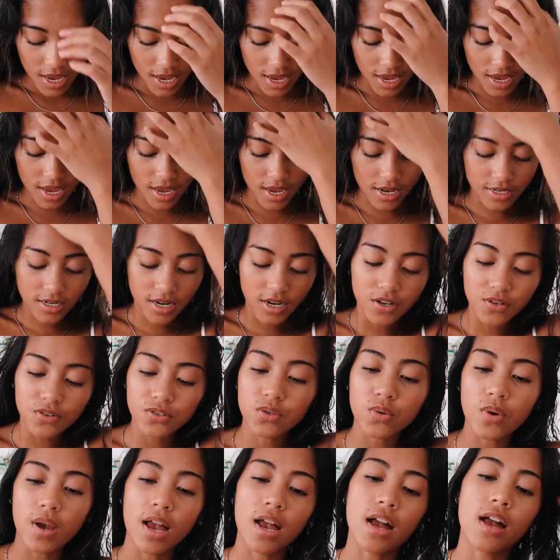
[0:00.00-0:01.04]
And I
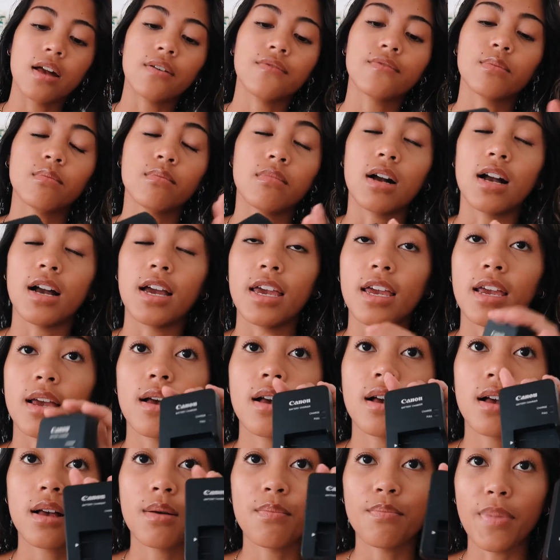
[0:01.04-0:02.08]
also have
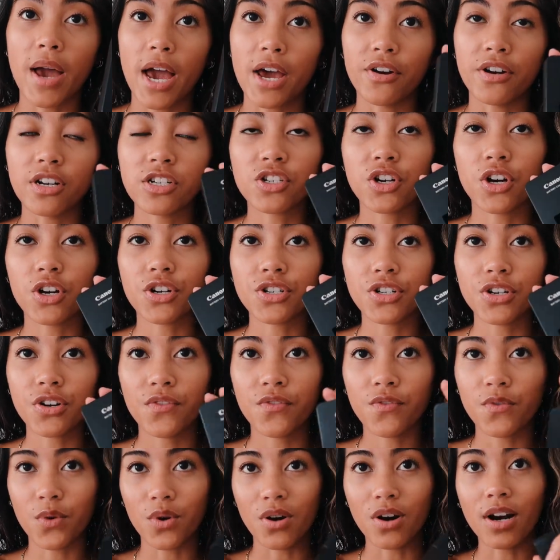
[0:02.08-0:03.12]
my battery charger
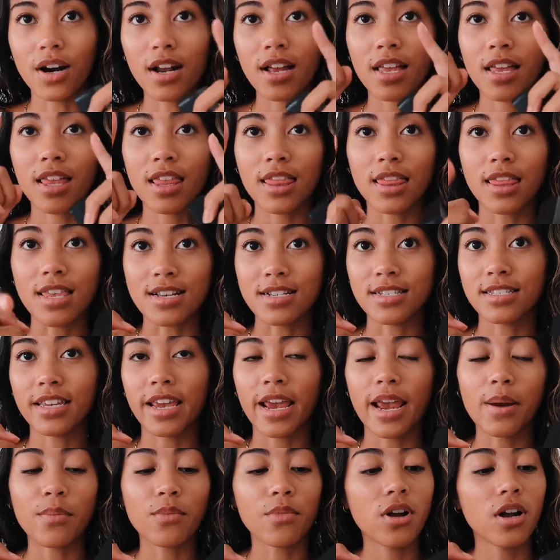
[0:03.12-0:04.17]
for this
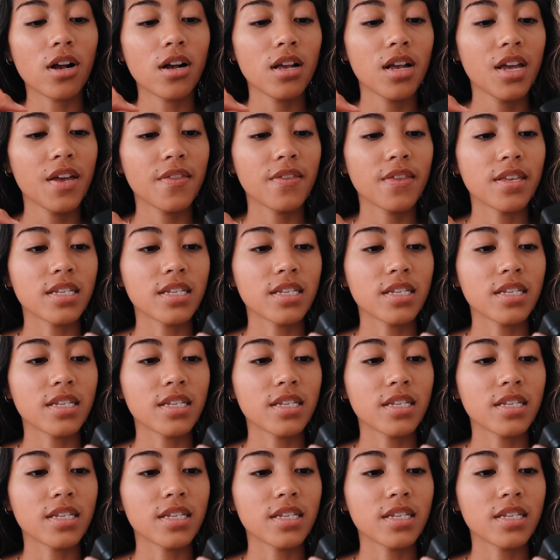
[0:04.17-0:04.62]
camera.